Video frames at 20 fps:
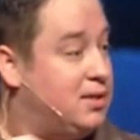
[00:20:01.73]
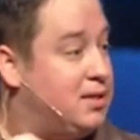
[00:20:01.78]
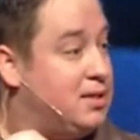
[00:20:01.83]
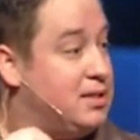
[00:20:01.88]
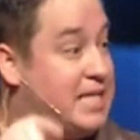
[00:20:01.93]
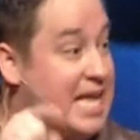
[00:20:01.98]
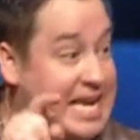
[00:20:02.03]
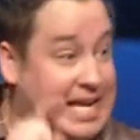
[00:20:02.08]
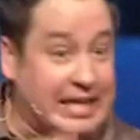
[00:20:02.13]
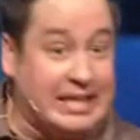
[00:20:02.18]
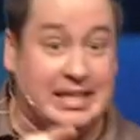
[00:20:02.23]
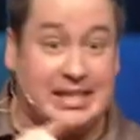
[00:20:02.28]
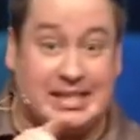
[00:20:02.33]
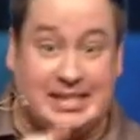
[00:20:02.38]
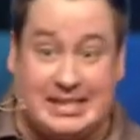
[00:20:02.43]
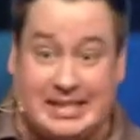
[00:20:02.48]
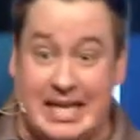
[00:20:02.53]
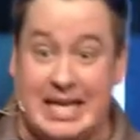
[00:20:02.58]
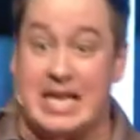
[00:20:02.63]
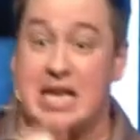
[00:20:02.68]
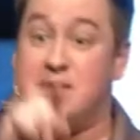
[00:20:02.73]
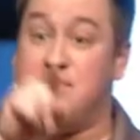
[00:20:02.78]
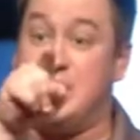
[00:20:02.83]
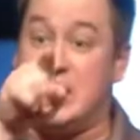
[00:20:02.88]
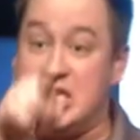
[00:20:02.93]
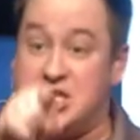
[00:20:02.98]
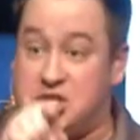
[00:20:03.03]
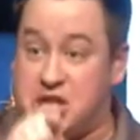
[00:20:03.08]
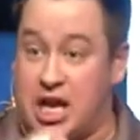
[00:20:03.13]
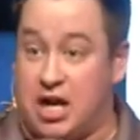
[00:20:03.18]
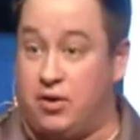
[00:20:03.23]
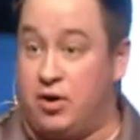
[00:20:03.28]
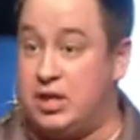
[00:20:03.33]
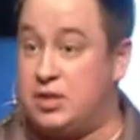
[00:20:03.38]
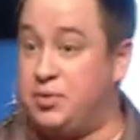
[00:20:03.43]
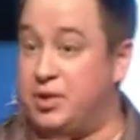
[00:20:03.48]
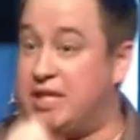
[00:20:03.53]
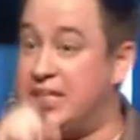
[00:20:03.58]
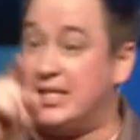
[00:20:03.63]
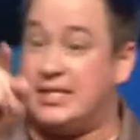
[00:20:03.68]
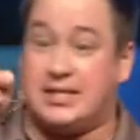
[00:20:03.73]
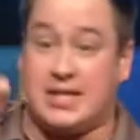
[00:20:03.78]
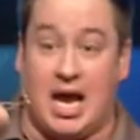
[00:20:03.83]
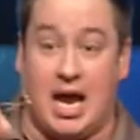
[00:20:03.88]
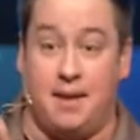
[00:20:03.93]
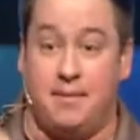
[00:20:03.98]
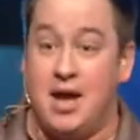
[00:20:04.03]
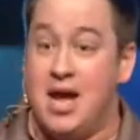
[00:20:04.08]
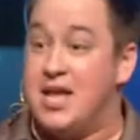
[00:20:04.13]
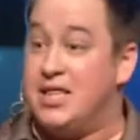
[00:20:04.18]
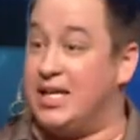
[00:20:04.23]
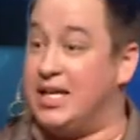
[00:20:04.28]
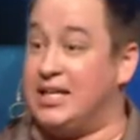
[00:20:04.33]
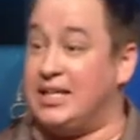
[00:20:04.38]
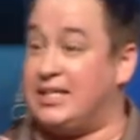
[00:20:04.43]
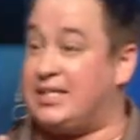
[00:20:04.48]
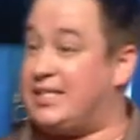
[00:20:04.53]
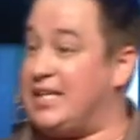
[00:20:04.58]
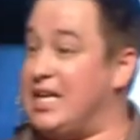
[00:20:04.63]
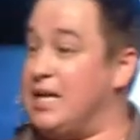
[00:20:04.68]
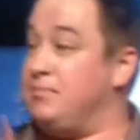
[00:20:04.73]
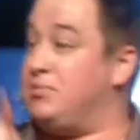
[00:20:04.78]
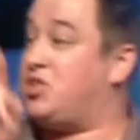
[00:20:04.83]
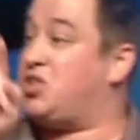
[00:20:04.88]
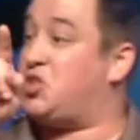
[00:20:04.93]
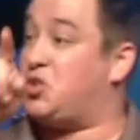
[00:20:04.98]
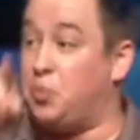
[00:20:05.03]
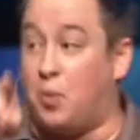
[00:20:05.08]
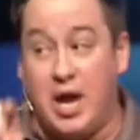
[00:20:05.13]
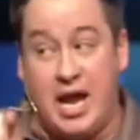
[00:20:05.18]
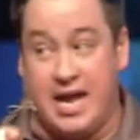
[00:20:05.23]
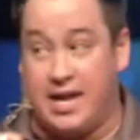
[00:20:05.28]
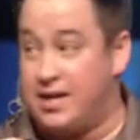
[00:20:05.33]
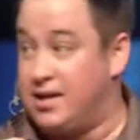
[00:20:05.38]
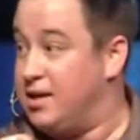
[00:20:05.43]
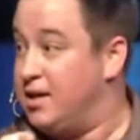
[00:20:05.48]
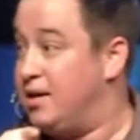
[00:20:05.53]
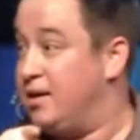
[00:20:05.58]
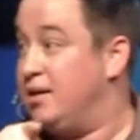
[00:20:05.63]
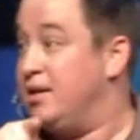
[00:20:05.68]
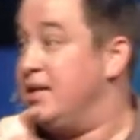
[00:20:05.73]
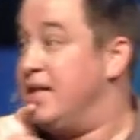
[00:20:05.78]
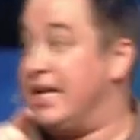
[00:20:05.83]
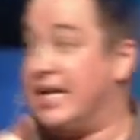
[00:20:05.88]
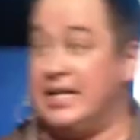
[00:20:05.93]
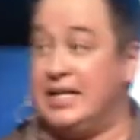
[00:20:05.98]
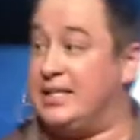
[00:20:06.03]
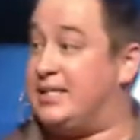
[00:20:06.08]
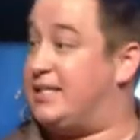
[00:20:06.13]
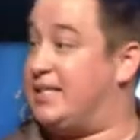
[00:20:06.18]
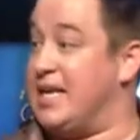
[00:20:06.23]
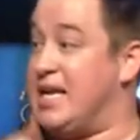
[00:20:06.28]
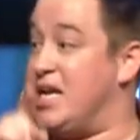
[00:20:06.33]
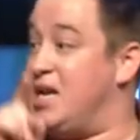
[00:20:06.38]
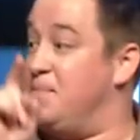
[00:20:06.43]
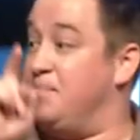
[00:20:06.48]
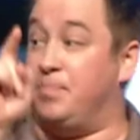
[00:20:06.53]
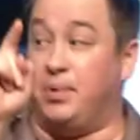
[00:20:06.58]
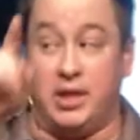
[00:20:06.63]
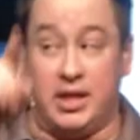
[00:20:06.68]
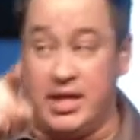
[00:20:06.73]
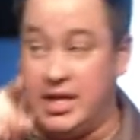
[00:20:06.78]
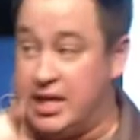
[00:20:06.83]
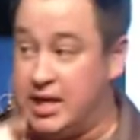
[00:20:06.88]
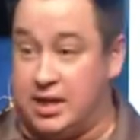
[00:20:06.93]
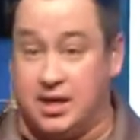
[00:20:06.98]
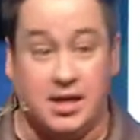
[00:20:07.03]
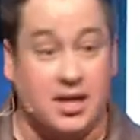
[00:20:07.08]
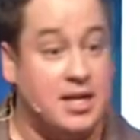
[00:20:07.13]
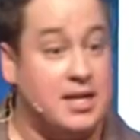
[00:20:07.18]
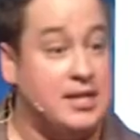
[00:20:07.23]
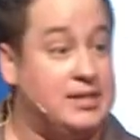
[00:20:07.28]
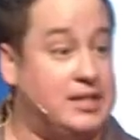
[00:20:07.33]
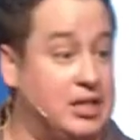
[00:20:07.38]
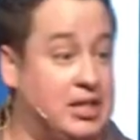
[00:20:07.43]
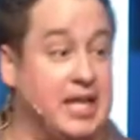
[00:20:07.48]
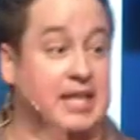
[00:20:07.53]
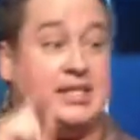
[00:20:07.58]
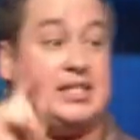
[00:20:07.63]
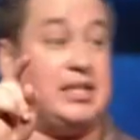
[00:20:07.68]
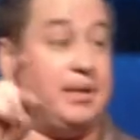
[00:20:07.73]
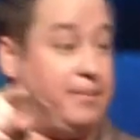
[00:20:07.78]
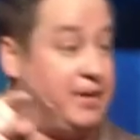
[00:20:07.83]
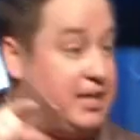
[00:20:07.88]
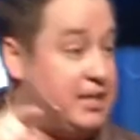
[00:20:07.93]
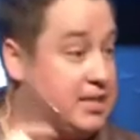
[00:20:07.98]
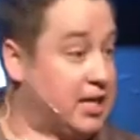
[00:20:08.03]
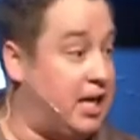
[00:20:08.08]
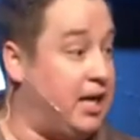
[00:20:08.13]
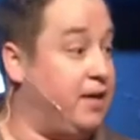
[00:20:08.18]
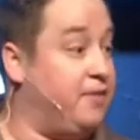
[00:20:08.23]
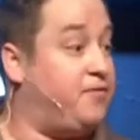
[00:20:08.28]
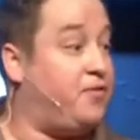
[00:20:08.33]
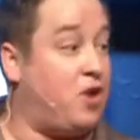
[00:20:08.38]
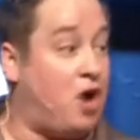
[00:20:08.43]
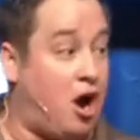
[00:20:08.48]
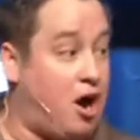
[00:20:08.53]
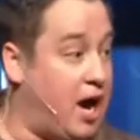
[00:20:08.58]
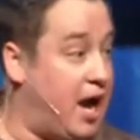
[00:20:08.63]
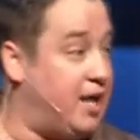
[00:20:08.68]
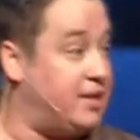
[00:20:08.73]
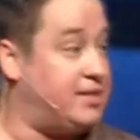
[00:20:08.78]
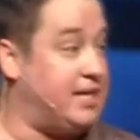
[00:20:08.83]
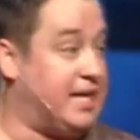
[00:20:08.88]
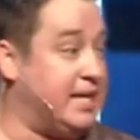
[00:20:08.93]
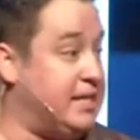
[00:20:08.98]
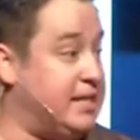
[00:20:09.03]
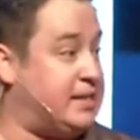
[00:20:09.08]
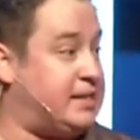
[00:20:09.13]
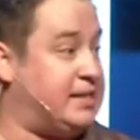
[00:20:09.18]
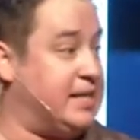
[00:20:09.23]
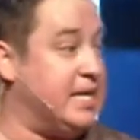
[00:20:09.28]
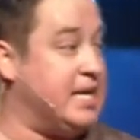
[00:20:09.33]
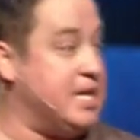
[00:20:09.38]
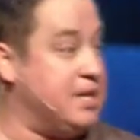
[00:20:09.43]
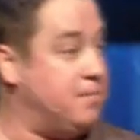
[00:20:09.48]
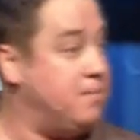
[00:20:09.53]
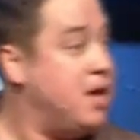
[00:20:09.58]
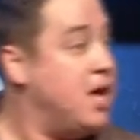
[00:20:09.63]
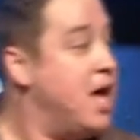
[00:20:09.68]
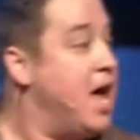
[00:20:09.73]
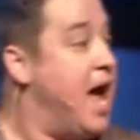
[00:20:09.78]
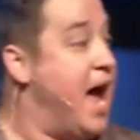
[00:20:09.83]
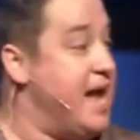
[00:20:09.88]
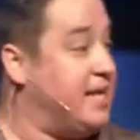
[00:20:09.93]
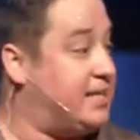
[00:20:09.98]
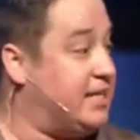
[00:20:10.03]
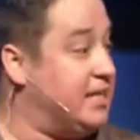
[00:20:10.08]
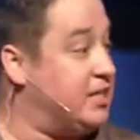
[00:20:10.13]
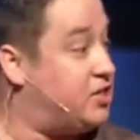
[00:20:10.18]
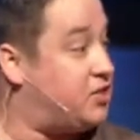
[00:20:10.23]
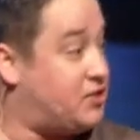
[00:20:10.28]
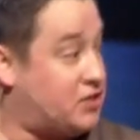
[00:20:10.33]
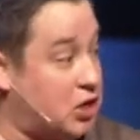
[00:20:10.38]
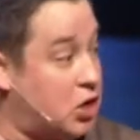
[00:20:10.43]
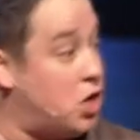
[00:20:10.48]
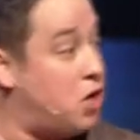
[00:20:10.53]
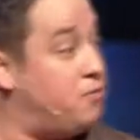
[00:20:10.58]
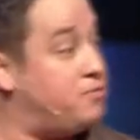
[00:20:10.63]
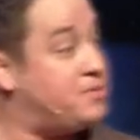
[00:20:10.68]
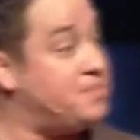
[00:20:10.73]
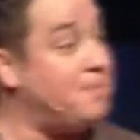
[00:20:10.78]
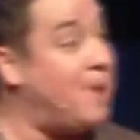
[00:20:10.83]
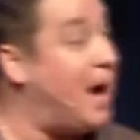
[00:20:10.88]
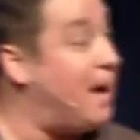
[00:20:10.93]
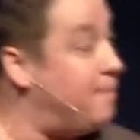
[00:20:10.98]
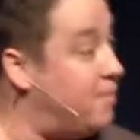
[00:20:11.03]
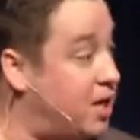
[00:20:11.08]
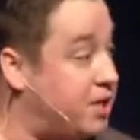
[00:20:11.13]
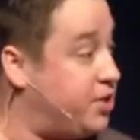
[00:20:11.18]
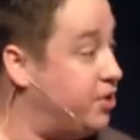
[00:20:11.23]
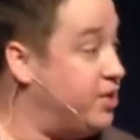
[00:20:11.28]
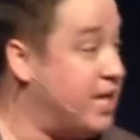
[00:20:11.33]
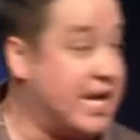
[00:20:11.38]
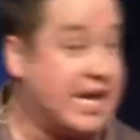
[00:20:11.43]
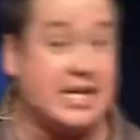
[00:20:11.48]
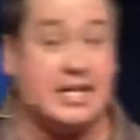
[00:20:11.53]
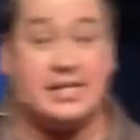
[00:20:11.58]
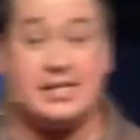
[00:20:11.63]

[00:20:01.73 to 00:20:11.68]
They get to see him be generous with his time. They get to see him sweat. They get to see him bleed to get something done for our house. They get to see him as he serves my mother. They get to